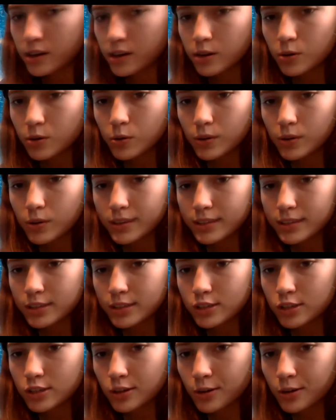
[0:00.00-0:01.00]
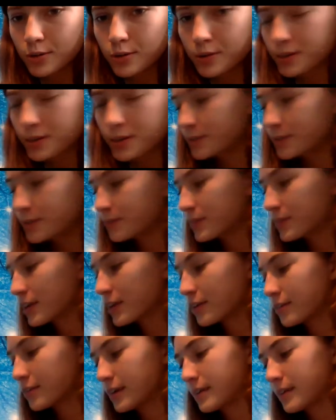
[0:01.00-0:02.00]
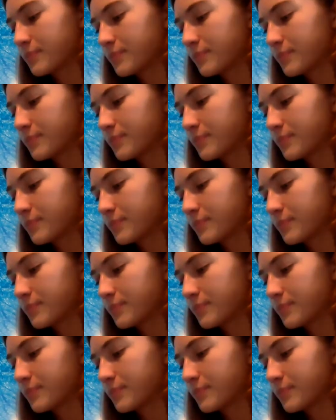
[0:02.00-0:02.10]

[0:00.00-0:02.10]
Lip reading: Ooh, it's a joke. All right.